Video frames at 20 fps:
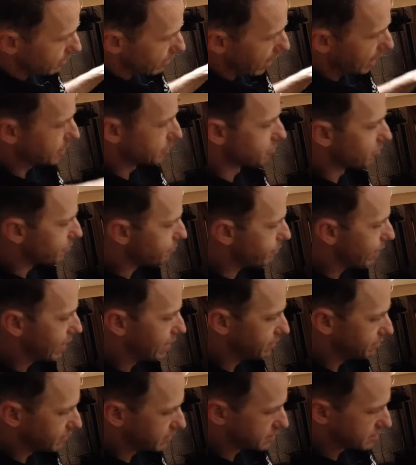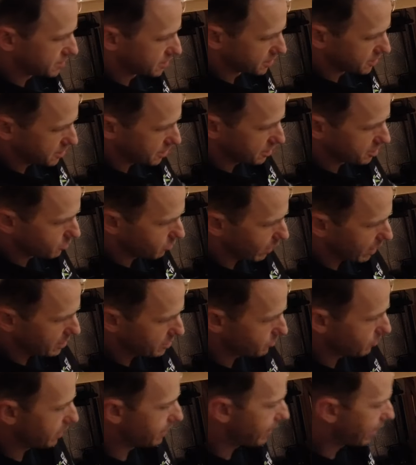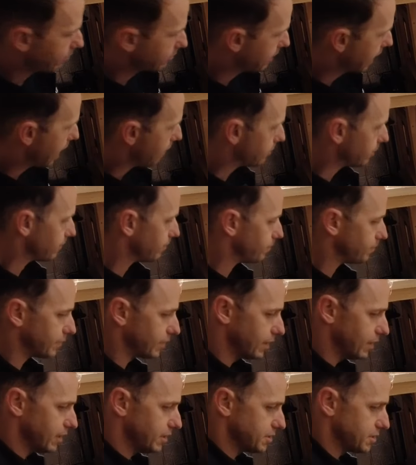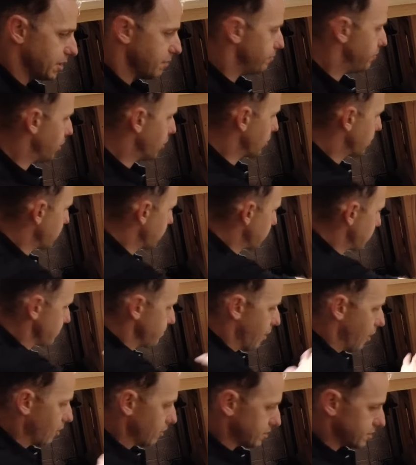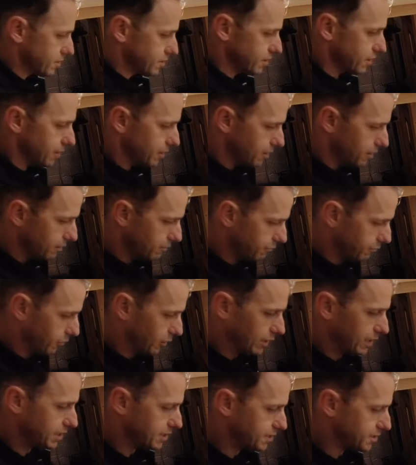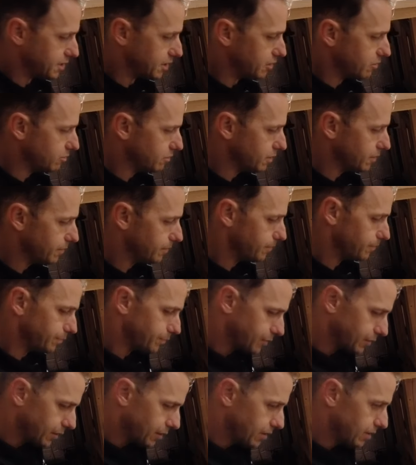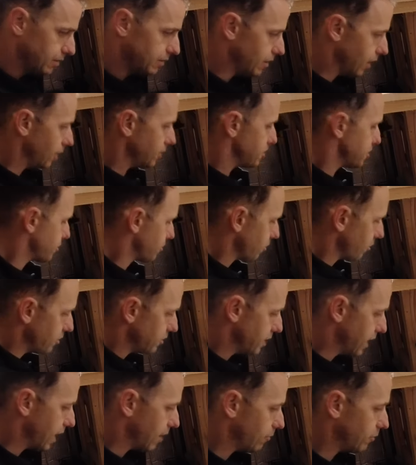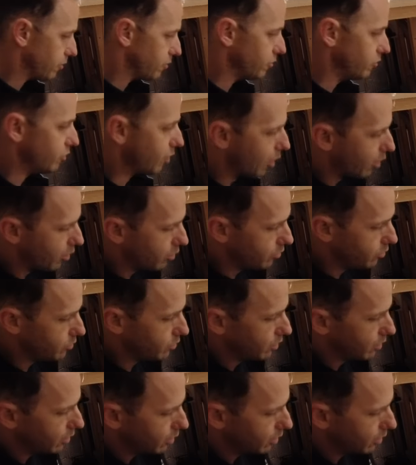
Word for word: under a bed, this is a situation where that would happen. So building this box fully sealed, you know, screwed down with no